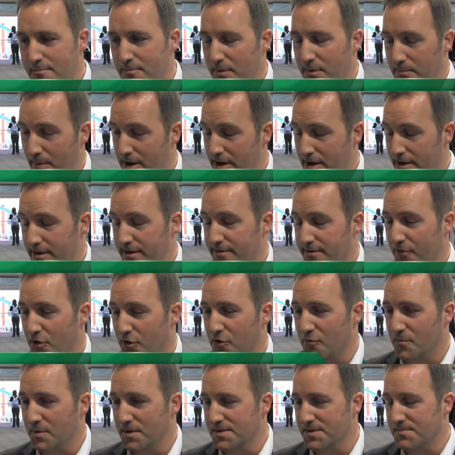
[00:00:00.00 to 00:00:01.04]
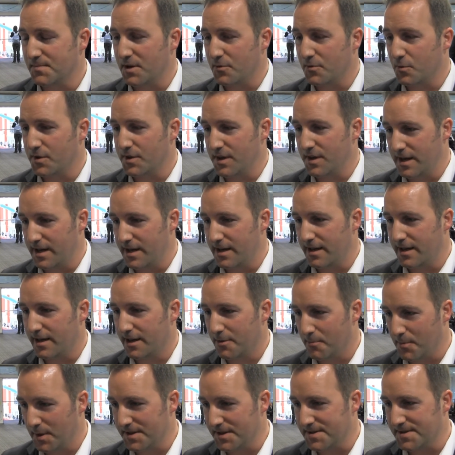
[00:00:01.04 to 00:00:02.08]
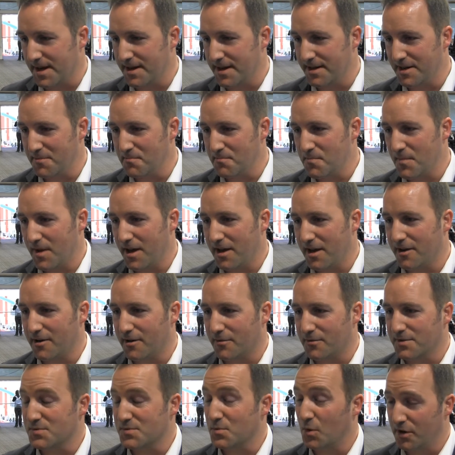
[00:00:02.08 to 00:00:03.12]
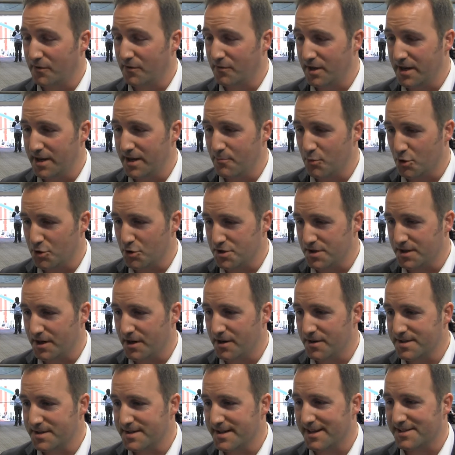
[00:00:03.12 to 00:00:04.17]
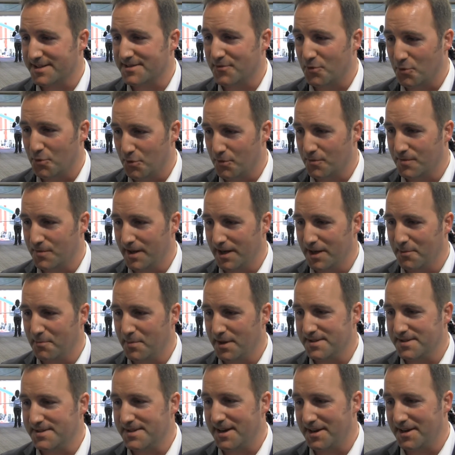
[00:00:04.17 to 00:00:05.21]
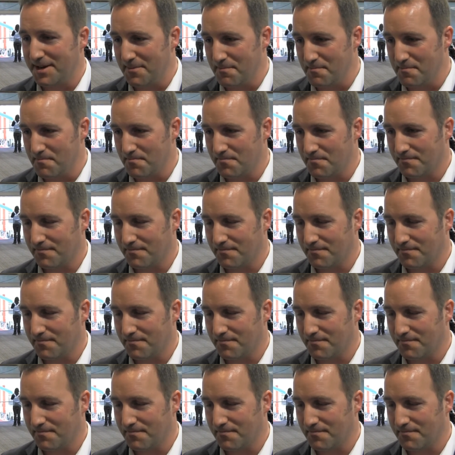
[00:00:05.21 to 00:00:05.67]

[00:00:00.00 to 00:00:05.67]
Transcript: But my involvement has been with the Olympic Stadium as one of the project architects for the Olympic Stadium.